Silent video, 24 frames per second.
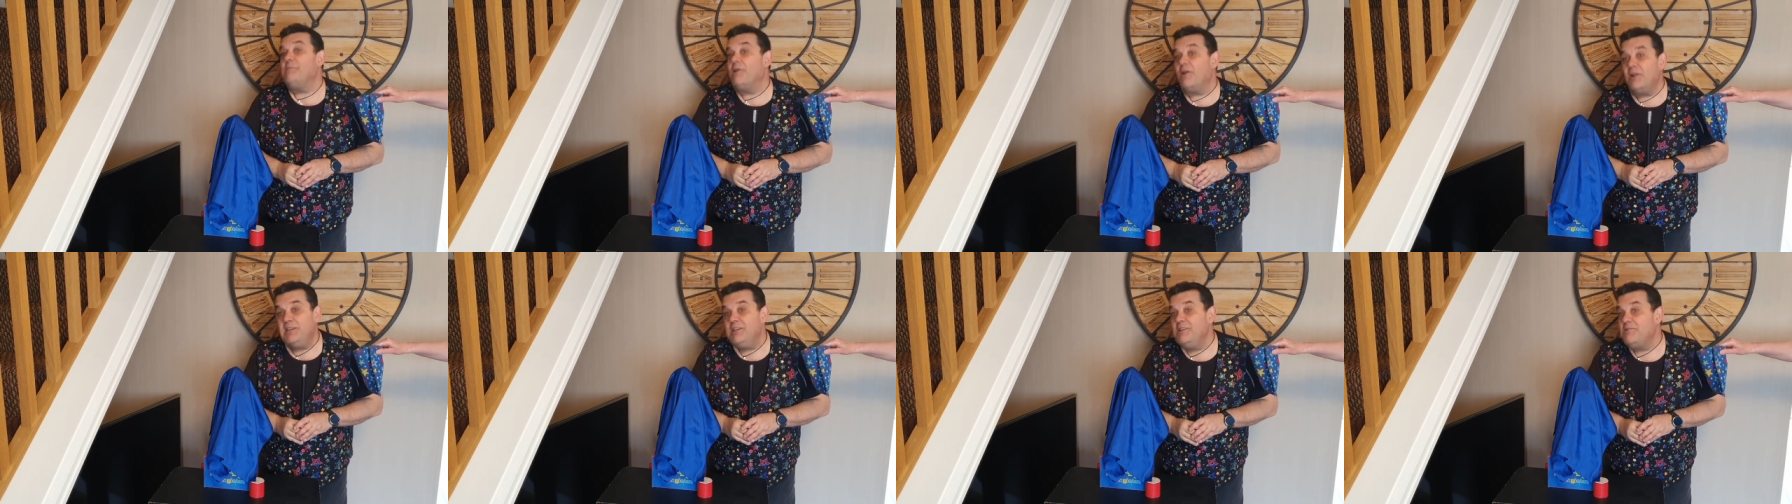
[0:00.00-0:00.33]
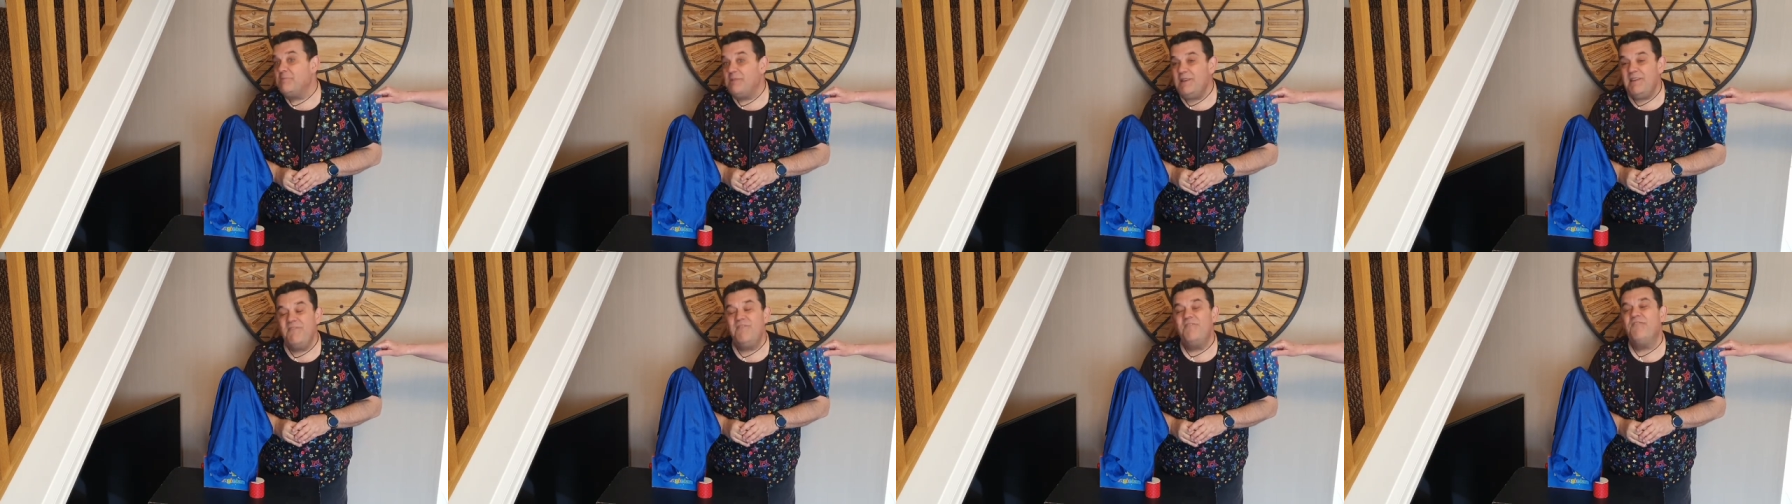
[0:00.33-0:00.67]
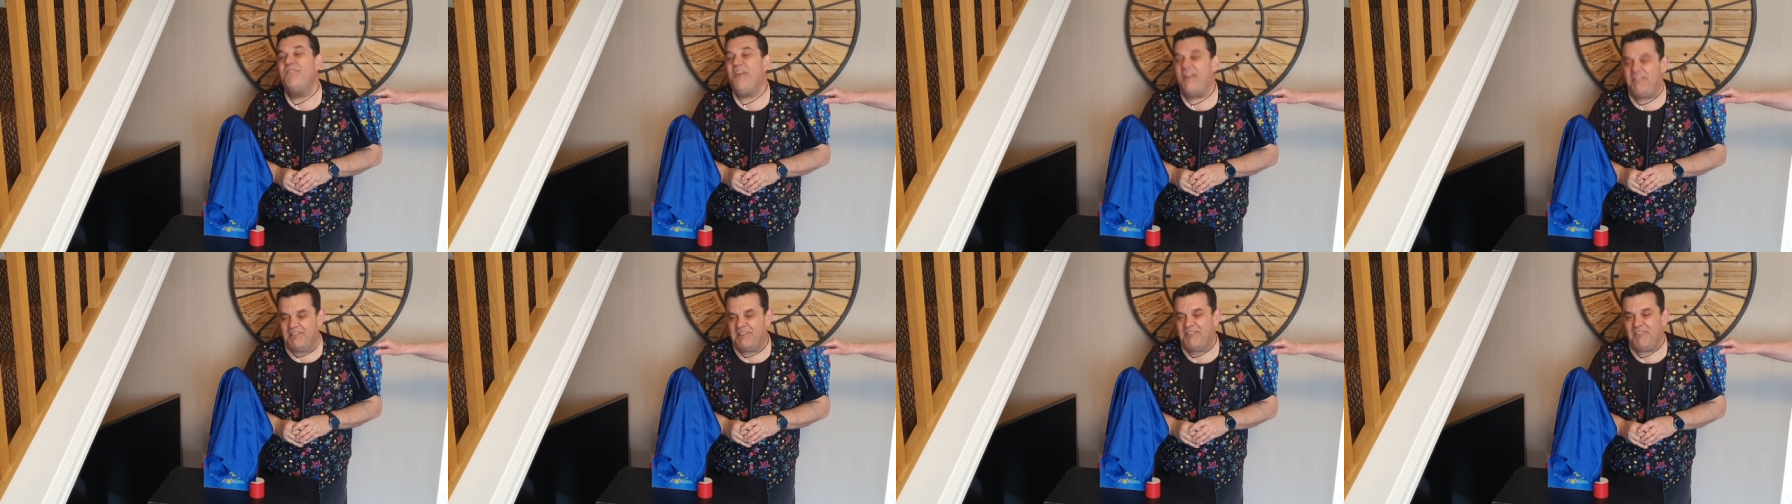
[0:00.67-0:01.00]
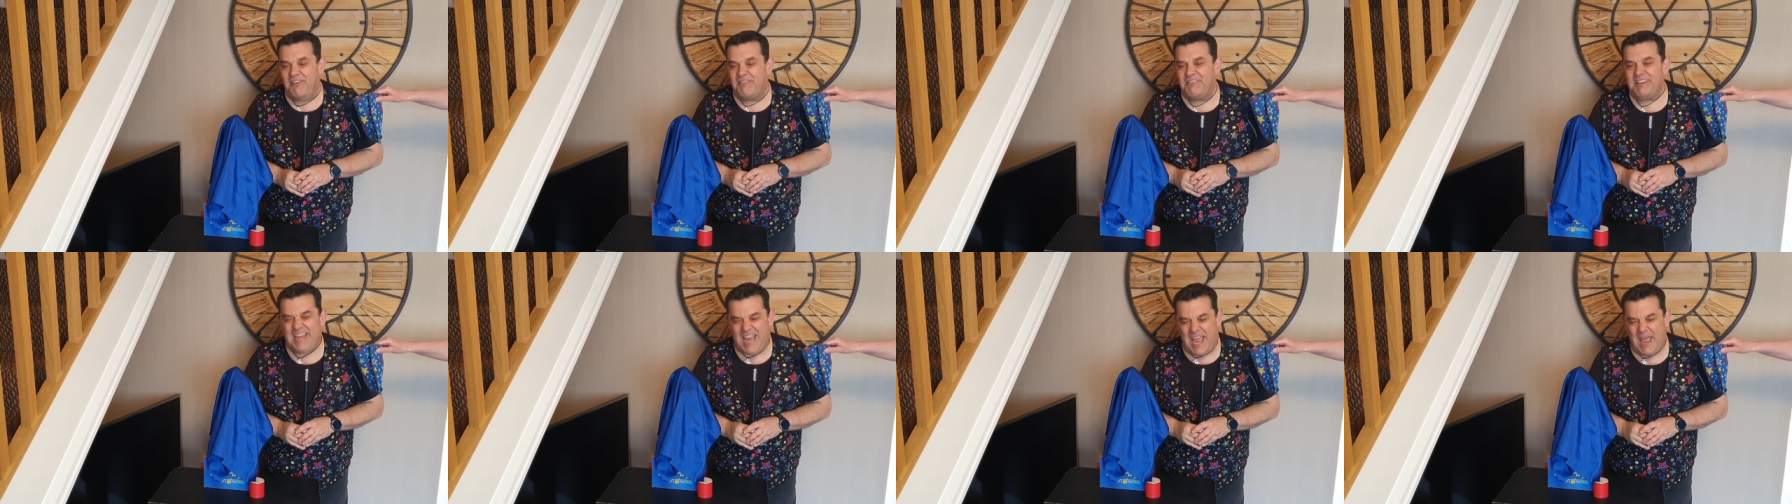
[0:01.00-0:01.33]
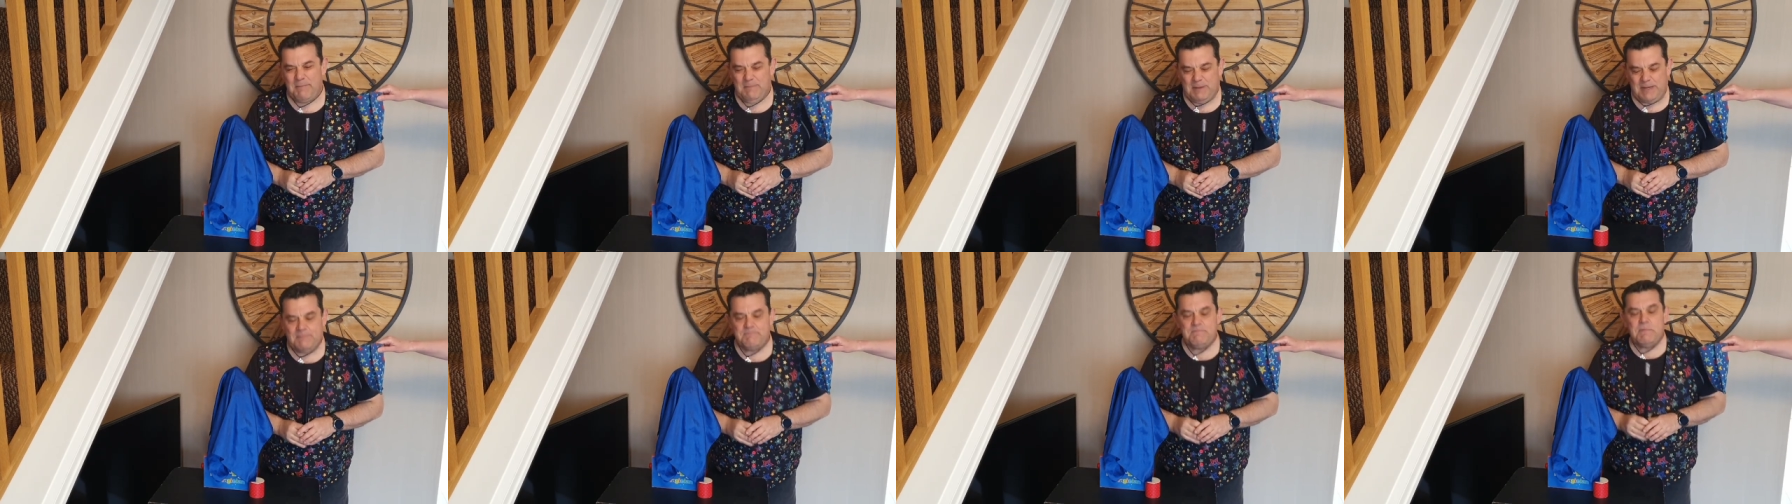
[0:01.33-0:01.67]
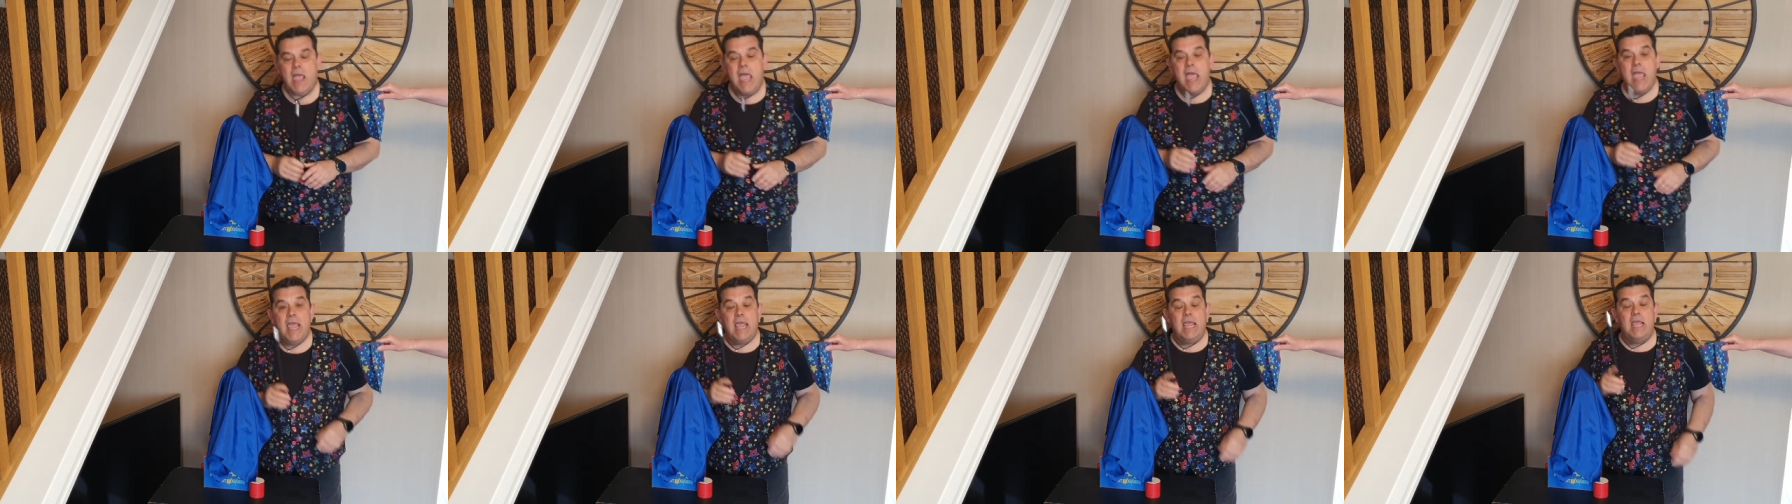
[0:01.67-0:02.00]
Marli will be very, very happy.
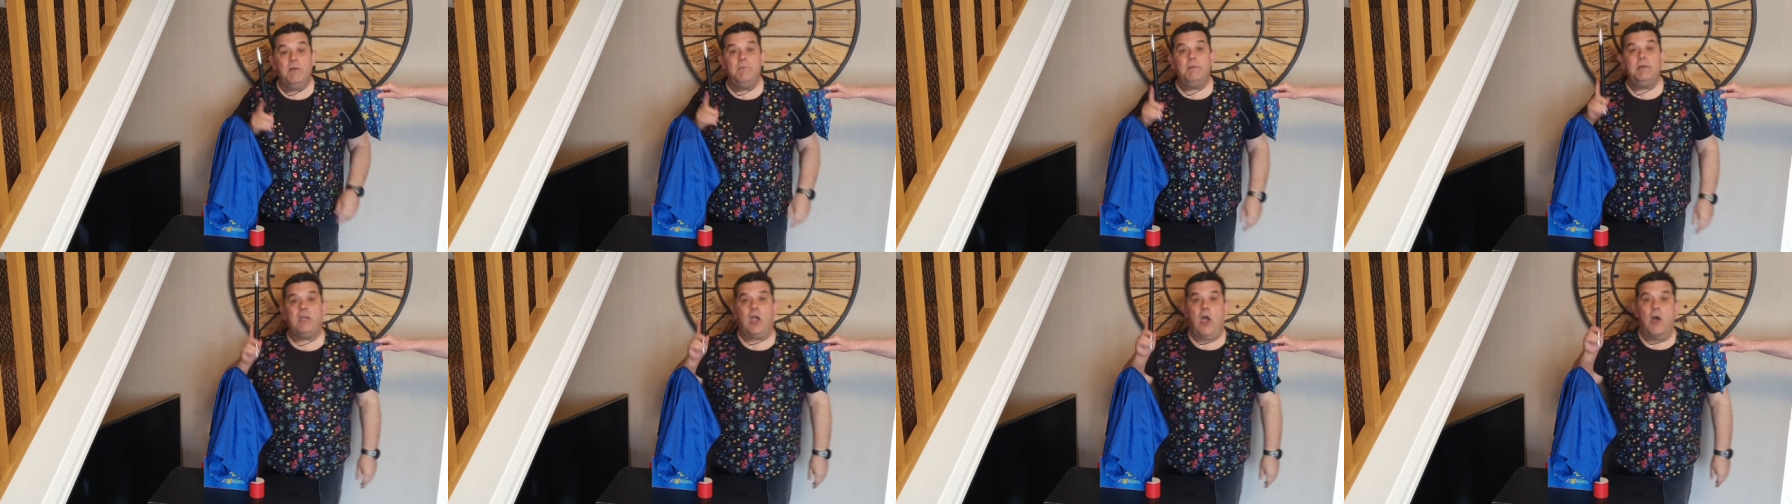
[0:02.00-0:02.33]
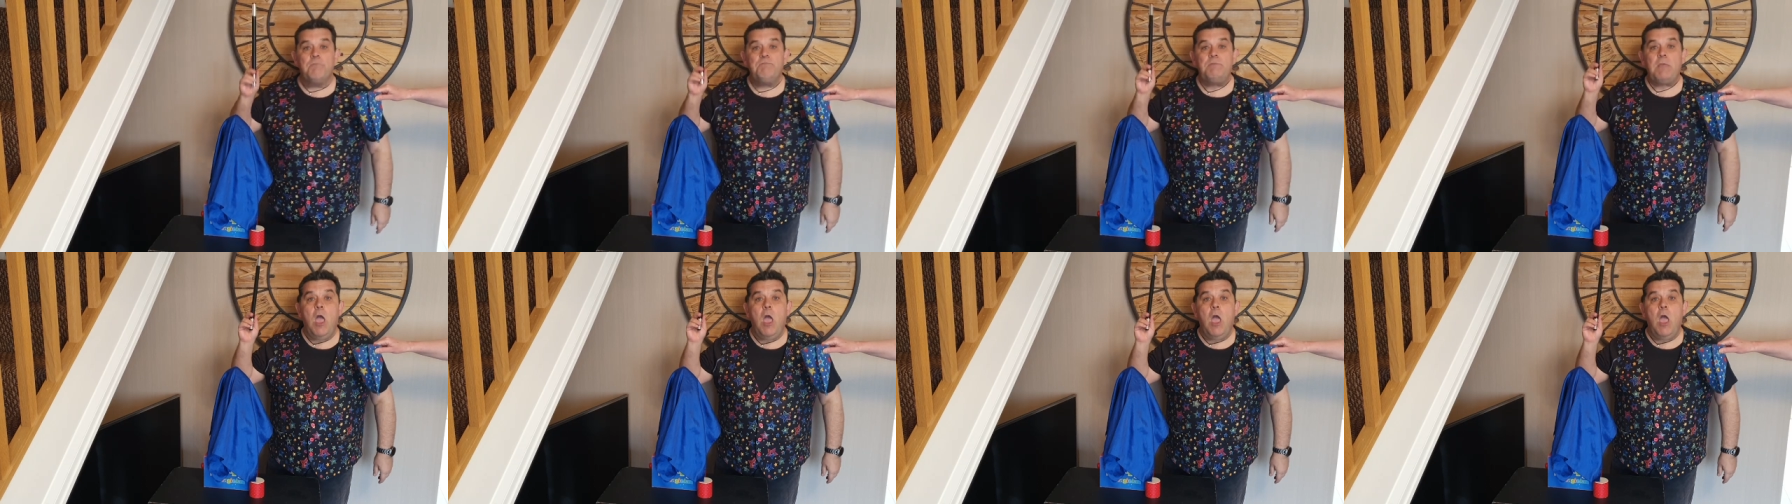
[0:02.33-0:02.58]
Here we go.